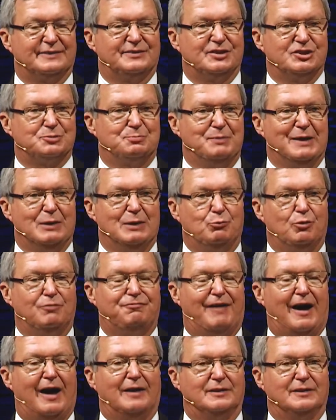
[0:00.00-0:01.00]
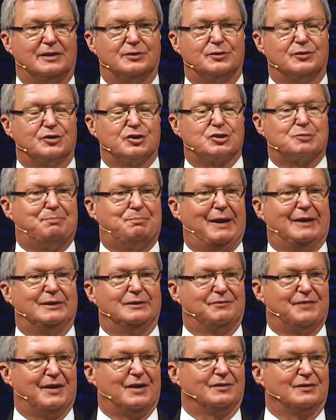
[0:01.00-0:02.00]
these men will fall under the spell
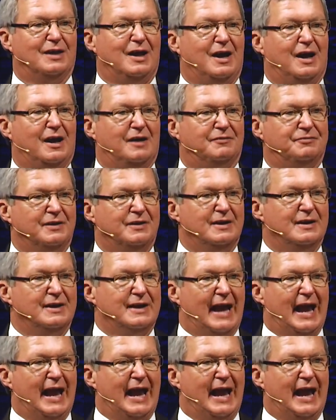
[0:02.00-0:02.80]
of their love,